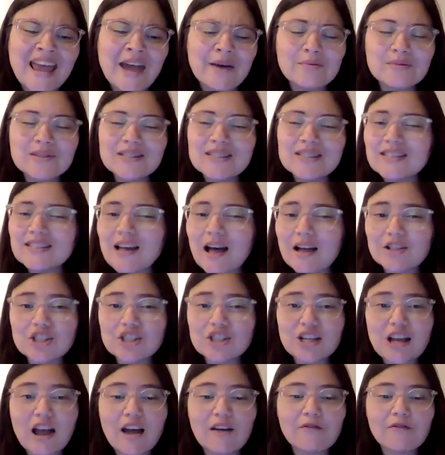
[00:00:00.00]
It was
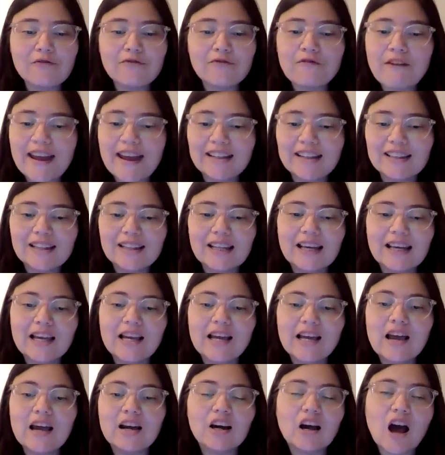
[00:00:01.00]
such a
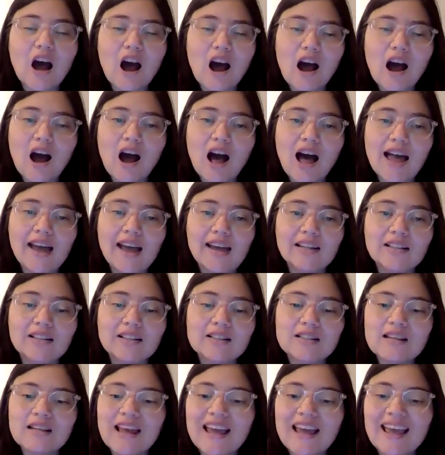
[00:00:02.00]
friendly,
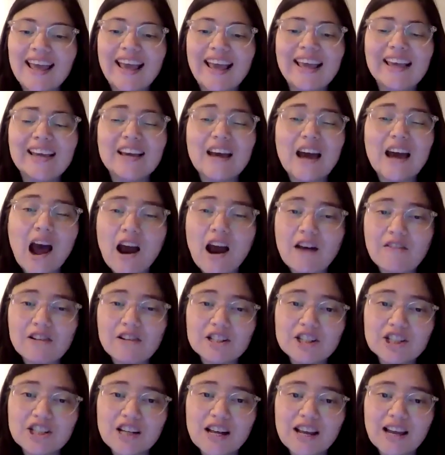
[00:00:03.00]
kind,
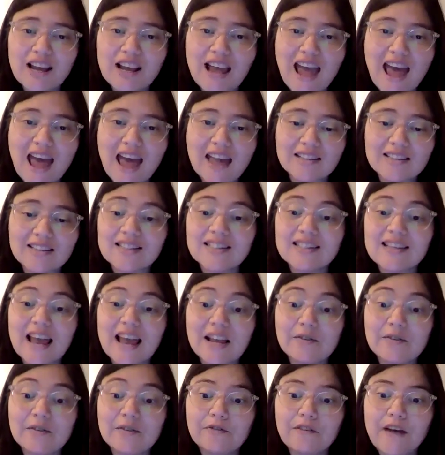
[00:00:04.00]
encouraging, and
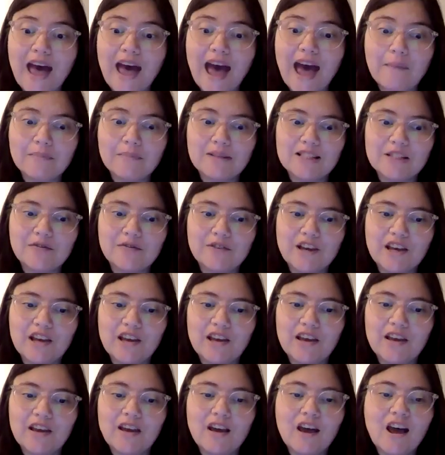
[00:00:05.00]
safe
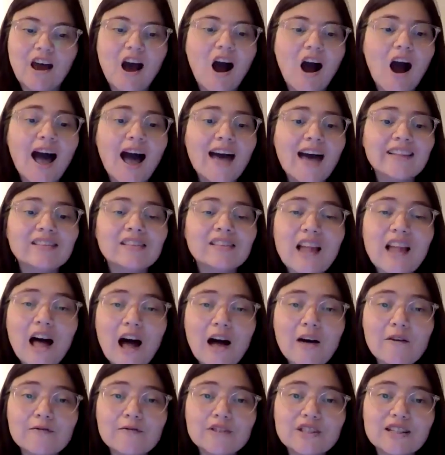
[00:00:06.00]
atmosphere. I
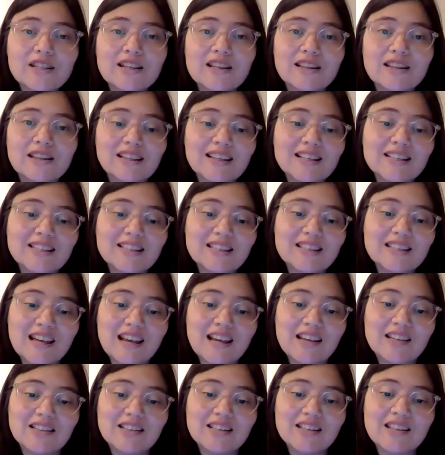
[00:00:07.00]
loved
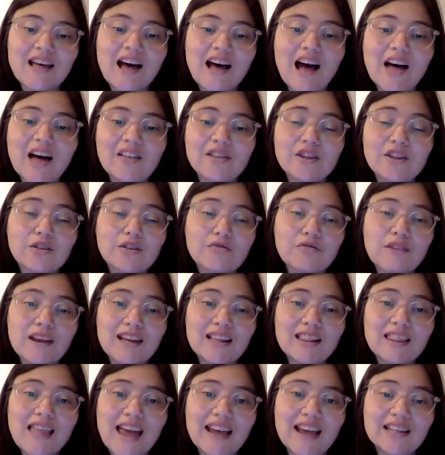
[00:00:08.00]
listening to the other
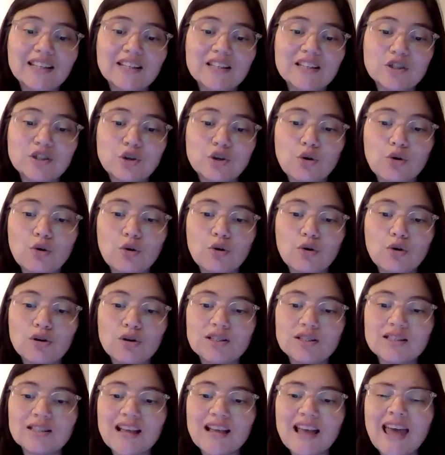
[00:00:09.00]
three ladies'
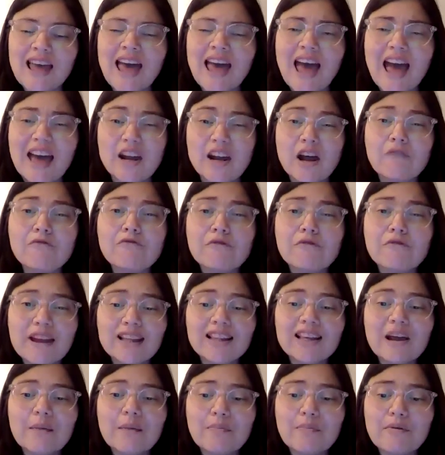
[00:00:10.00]
talks, and I
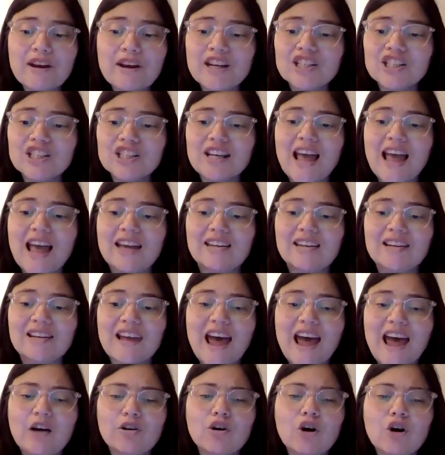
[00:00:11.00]
really appreciated
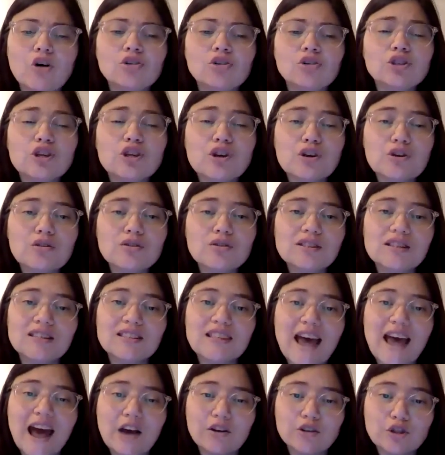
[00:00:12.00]
how God
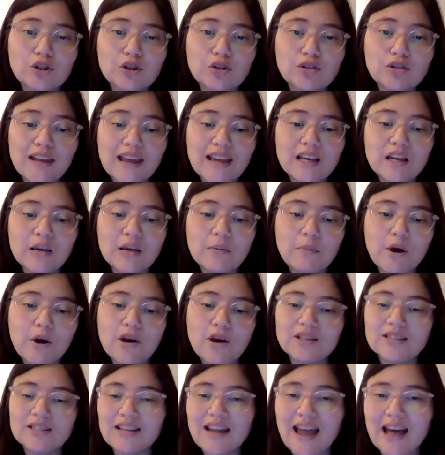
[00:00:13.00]
uses our unique
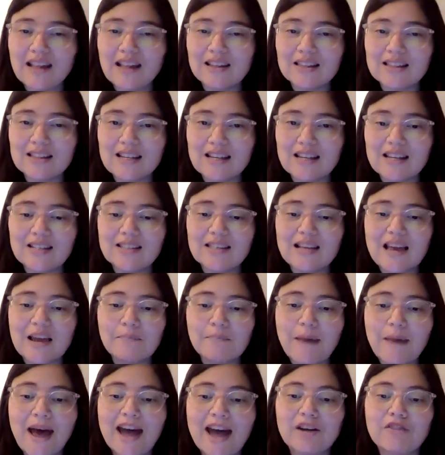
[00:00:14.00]
personalities
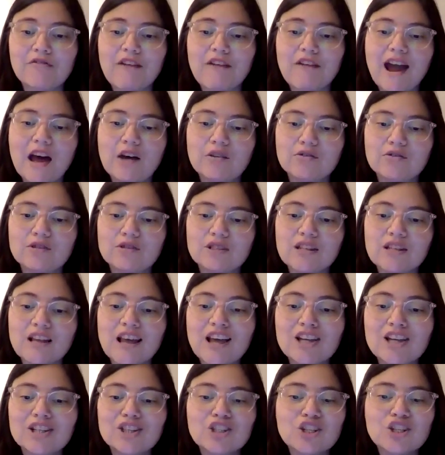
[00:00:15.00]
and backgrounds
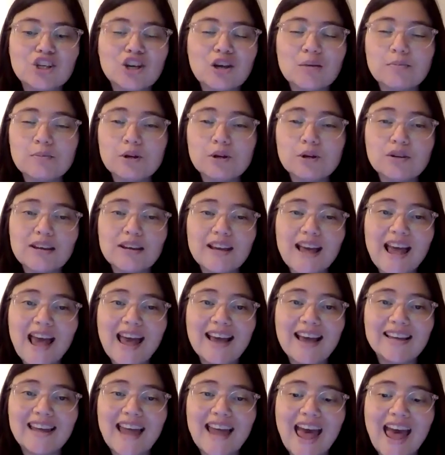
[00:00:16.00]
to
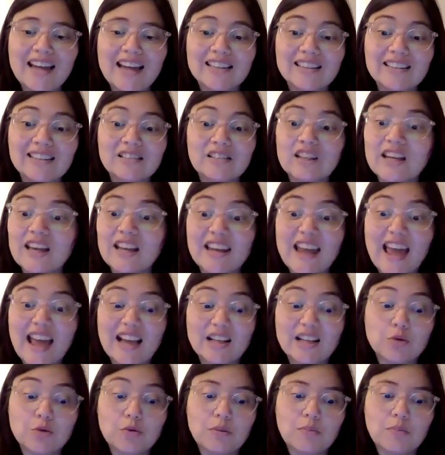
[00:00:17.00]
communicate and
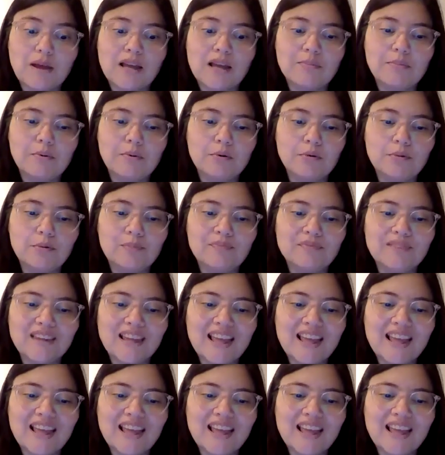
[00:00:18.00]
connect with people.